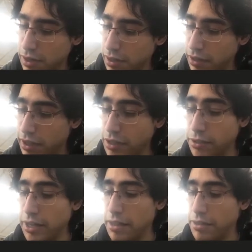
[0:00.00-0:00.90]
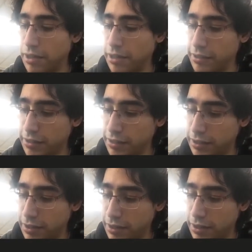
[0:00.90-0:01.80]
then you get the list
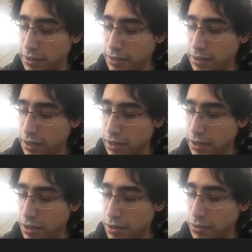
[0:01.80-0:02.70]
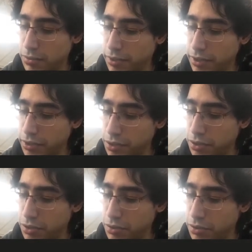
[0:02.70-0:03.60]
1,
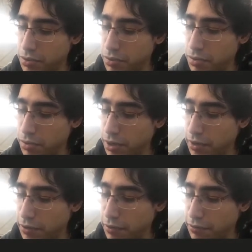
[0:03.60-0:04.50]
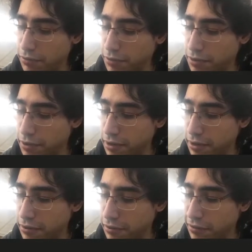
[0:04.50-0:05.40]
2, 3, 4,
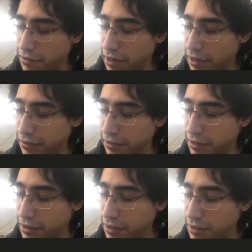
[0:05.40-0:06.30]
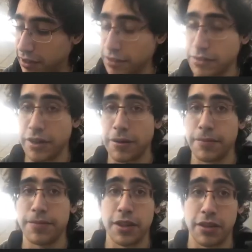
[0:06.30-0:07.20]
5, 6, right?
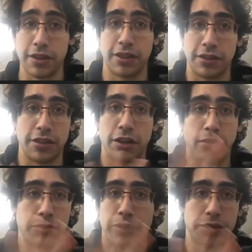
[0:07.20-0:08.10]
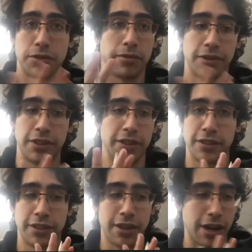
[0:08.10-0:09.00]
This is not what we want to do. This is
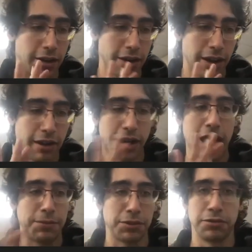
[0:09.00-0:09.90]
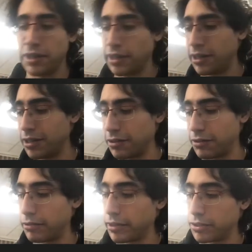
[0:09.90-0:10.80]
absolutely not what
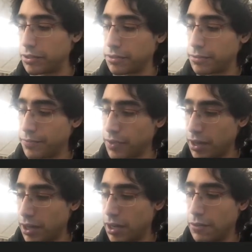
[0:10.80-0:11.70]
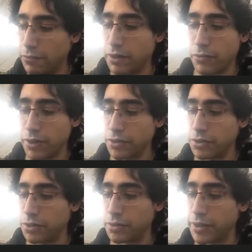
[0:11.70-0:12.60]
we want to do. What we want to
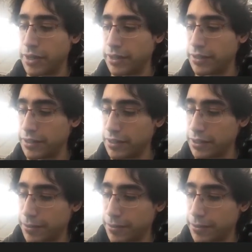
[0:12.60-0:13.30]
do is,